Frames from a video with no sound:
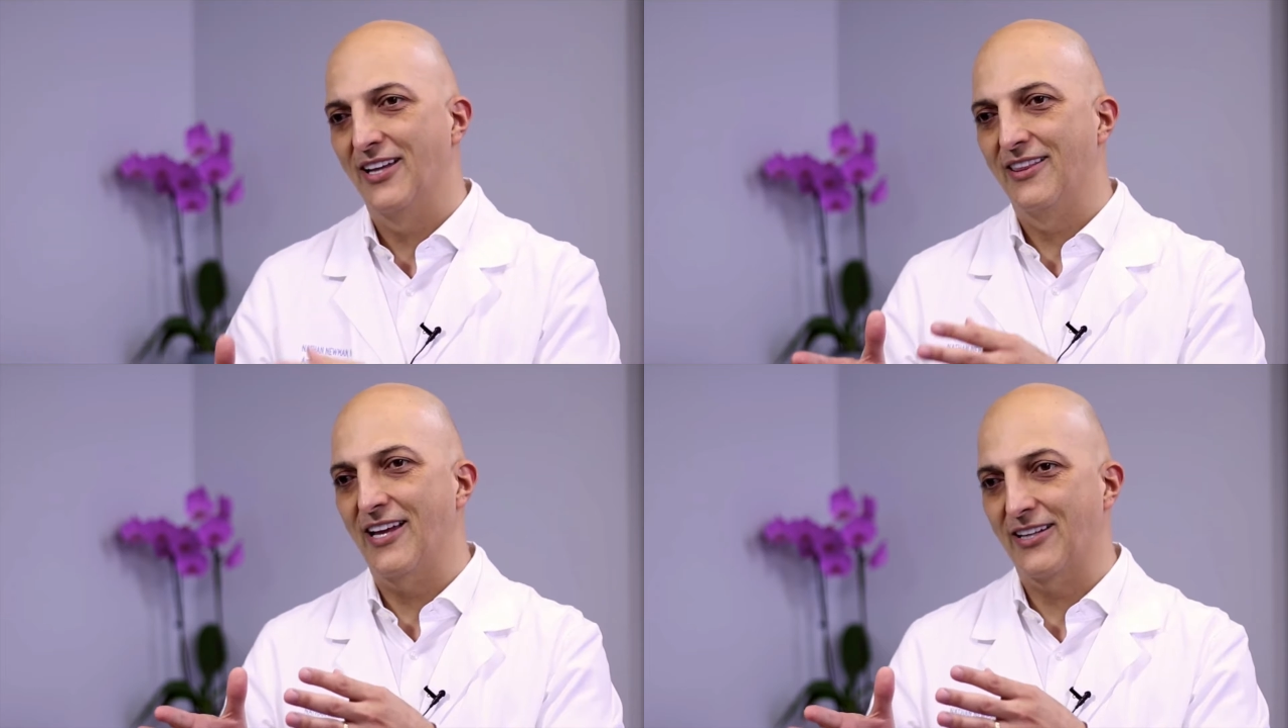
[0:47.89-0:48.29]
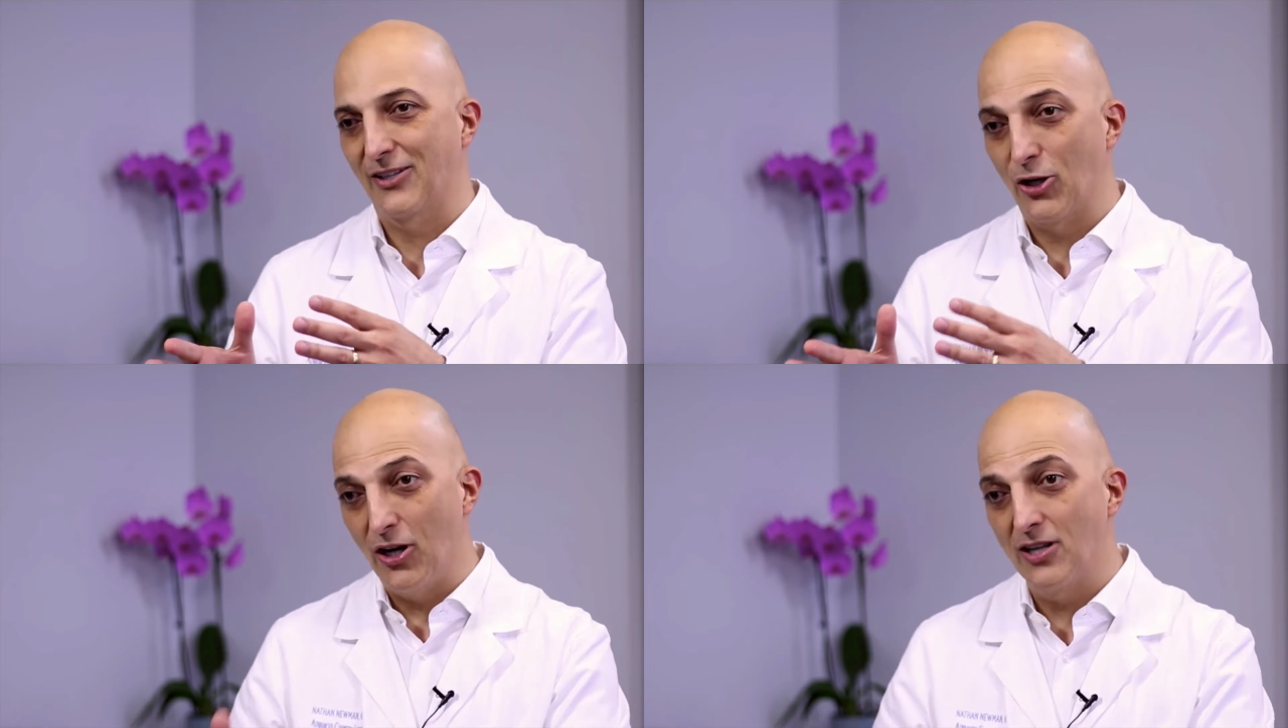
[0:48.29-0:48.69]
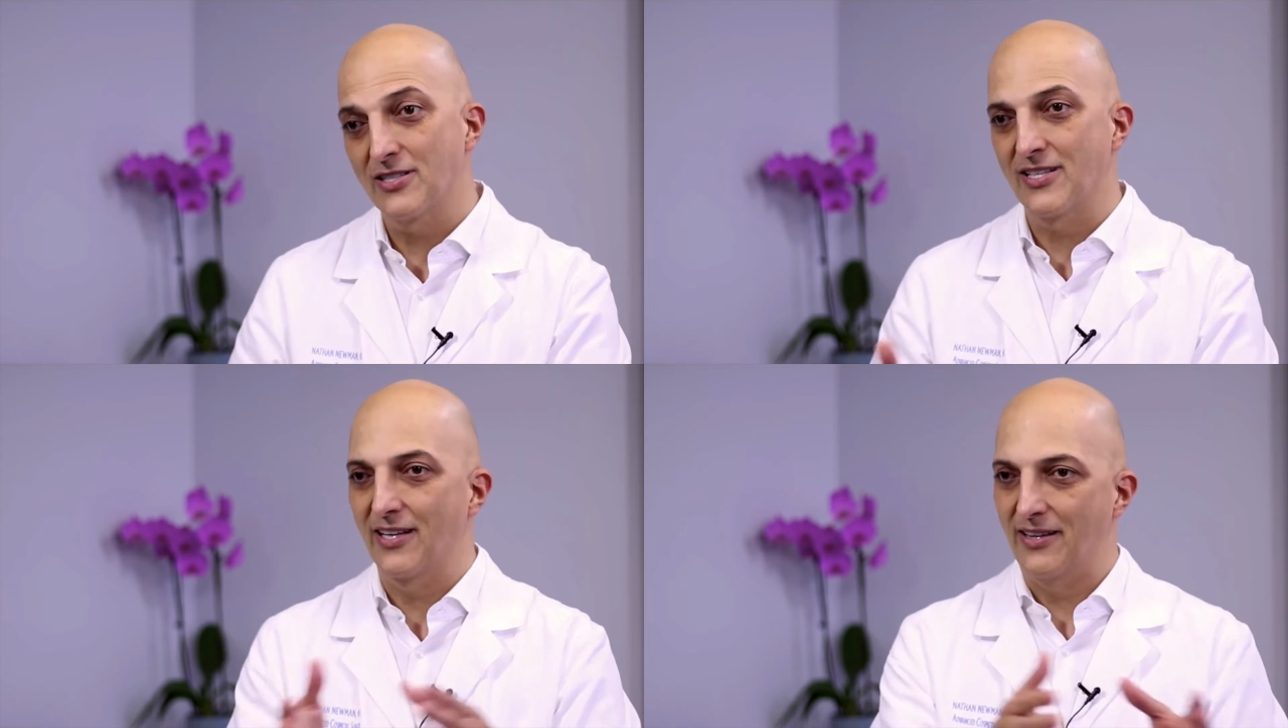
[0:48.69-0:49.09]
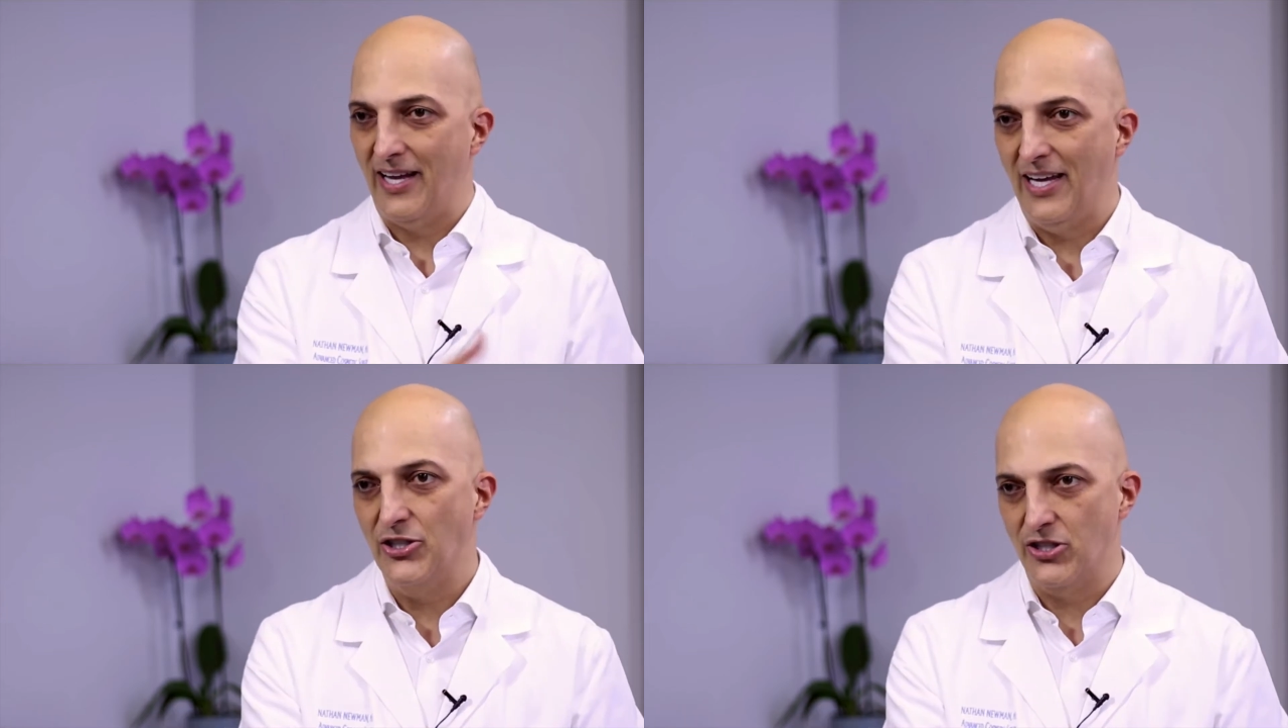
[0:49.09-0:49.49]
that caused the
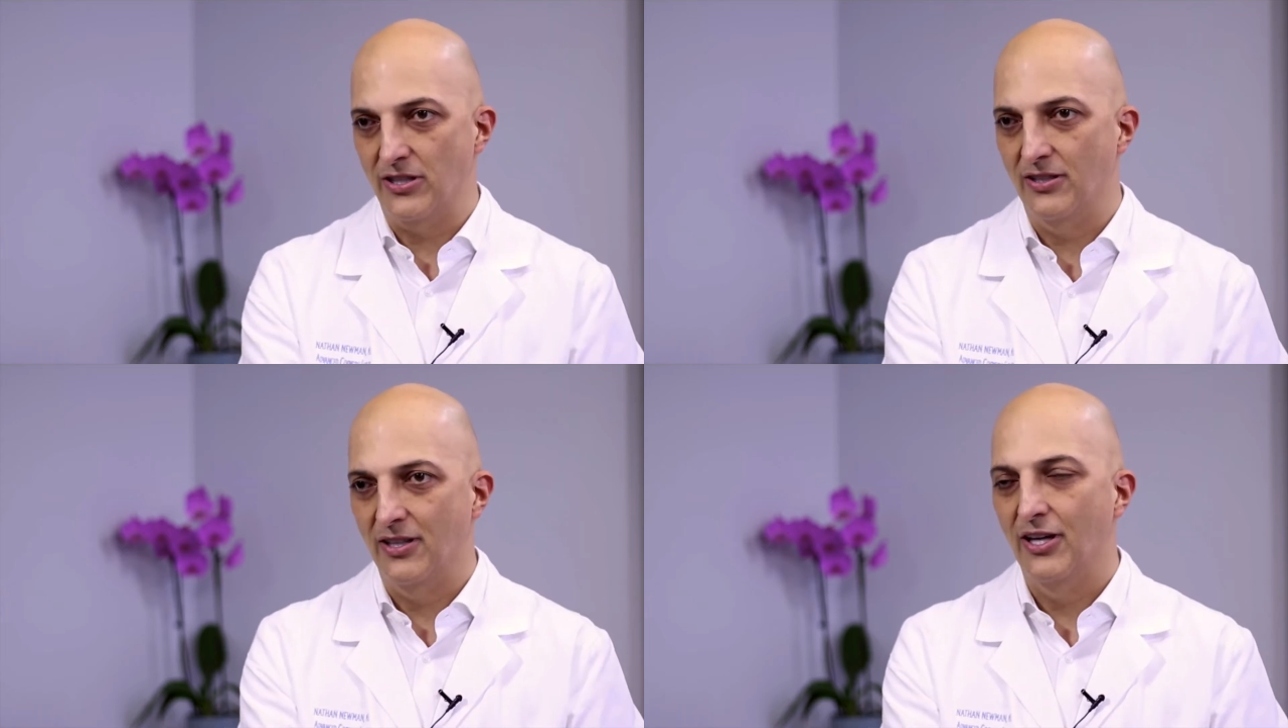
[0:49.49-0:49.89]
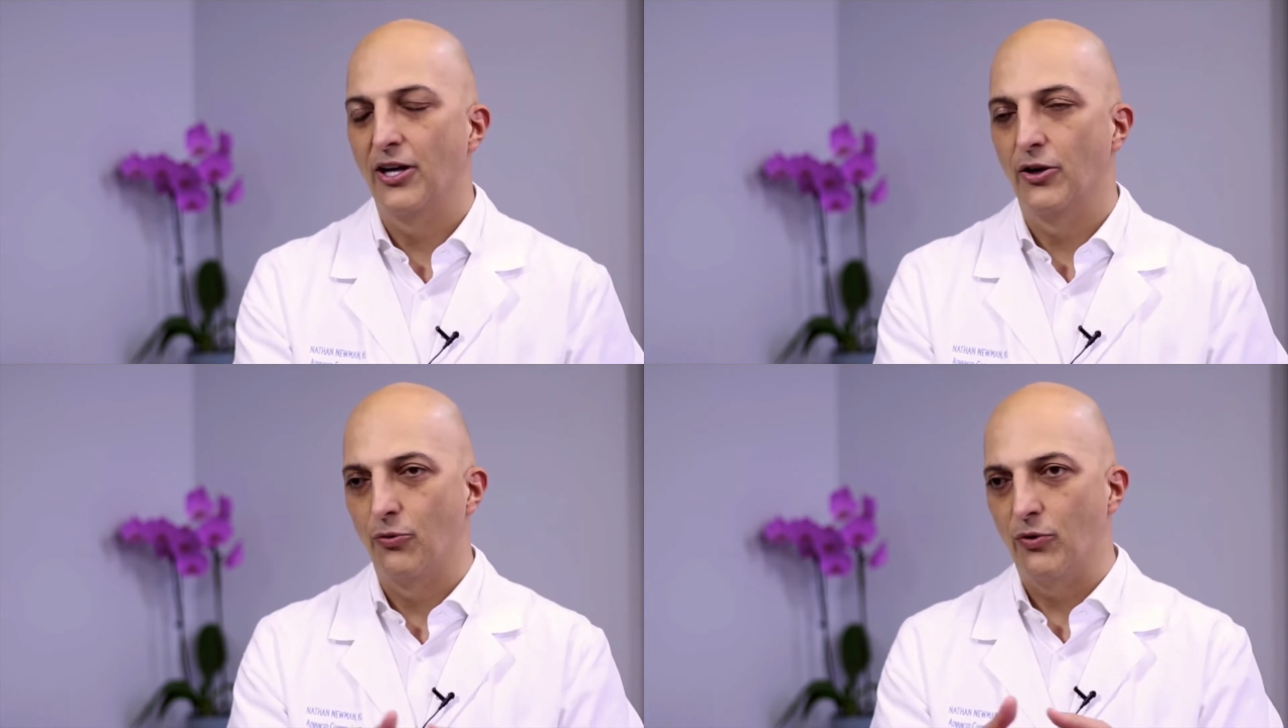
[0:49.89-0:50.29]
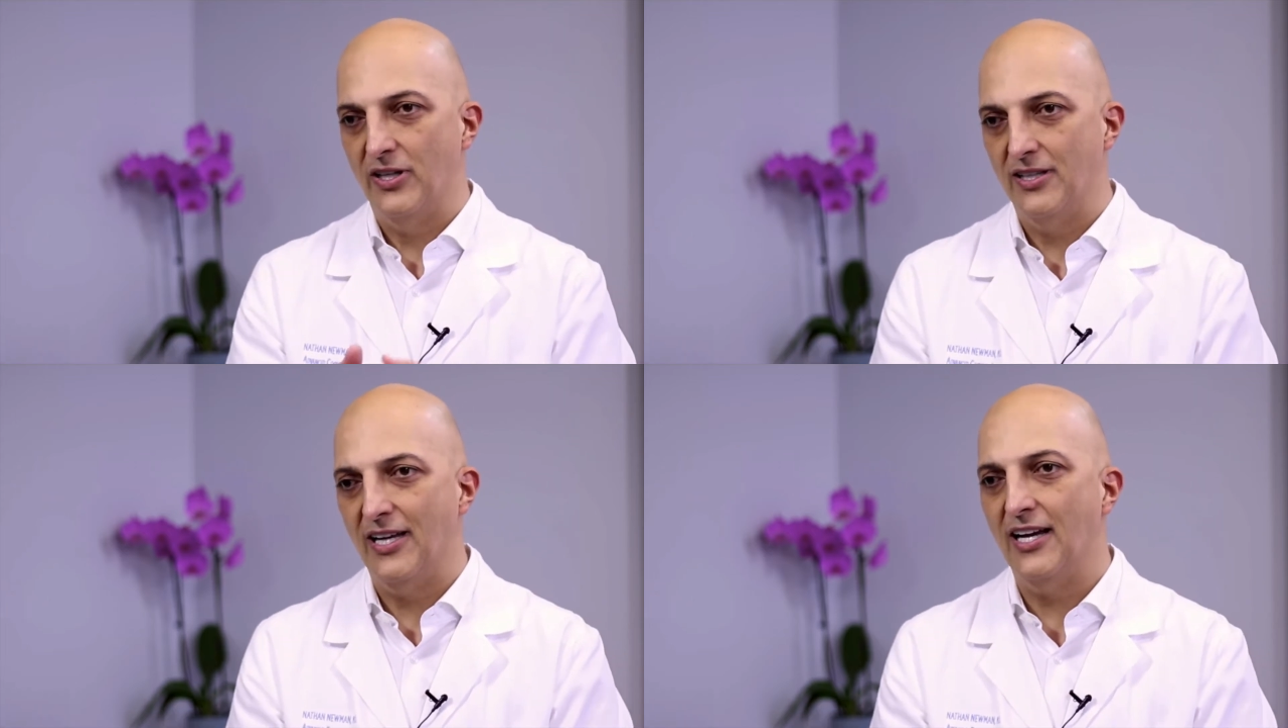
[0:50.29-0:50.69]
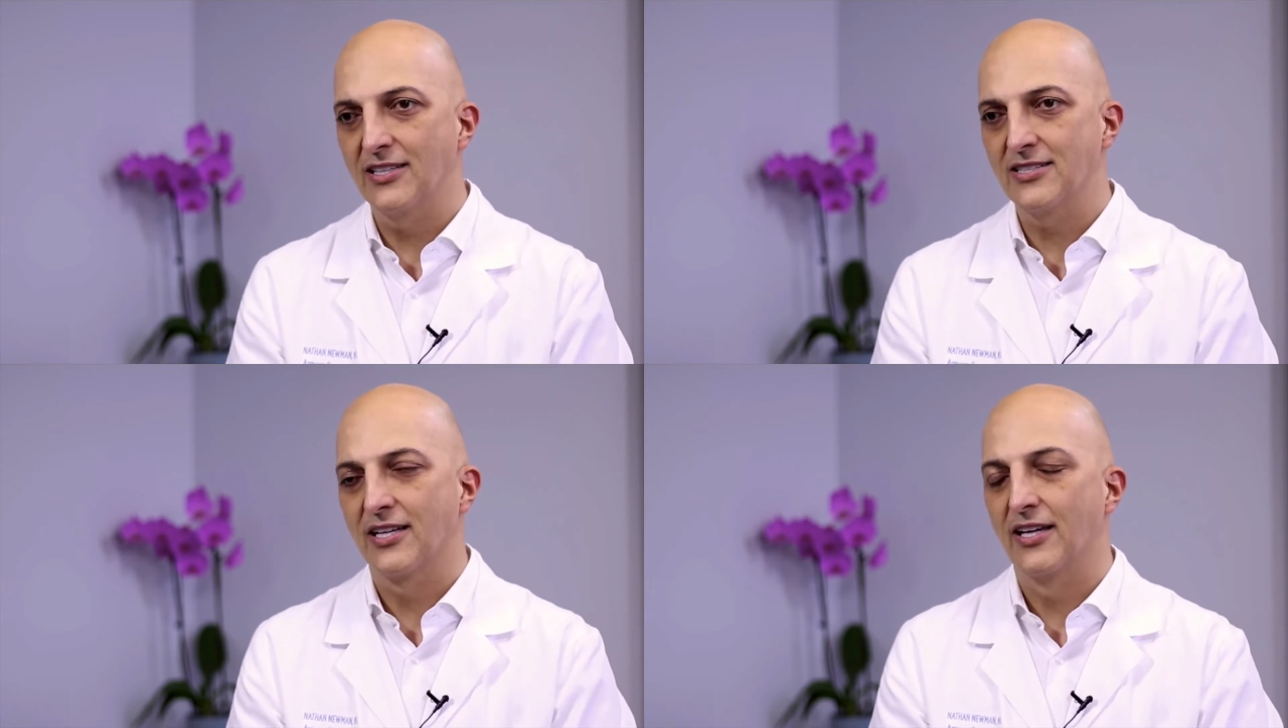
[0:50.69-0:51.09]
aging. What it does,